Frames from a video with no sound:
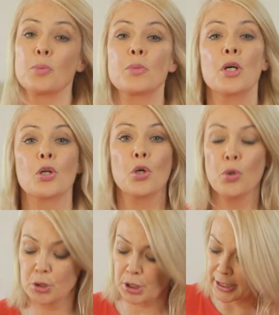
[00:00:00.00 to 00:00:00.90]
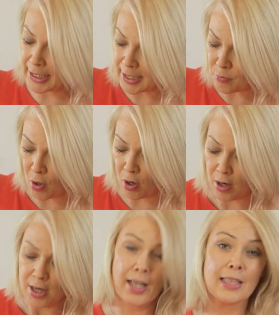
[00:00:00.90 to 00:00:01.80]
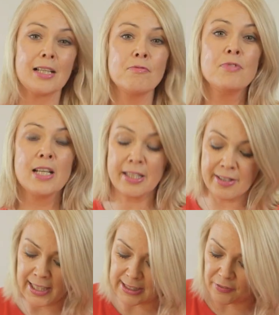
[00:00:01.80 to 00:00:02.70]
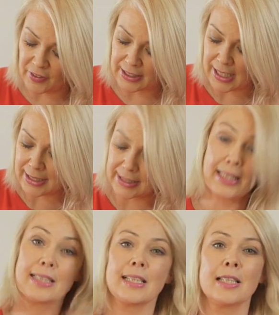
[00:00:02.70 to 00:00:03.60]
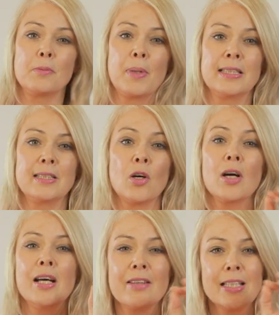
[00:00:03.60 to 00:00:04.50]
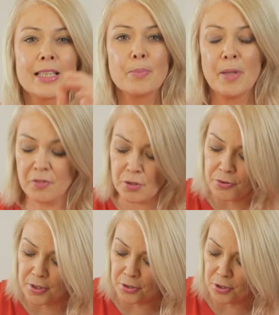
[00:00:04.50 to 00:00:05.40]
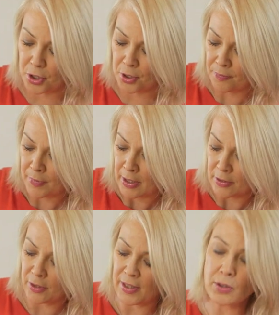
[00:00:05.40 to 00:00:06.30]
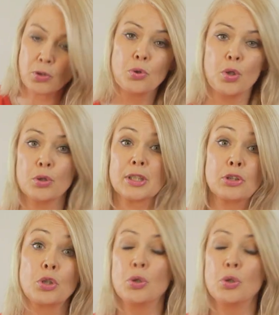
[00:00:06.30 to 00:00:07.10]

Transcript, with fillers: some cooked quinoa, and I really think it's a fantastic salad base. It's got that little bit of crunch. So that's all cooked and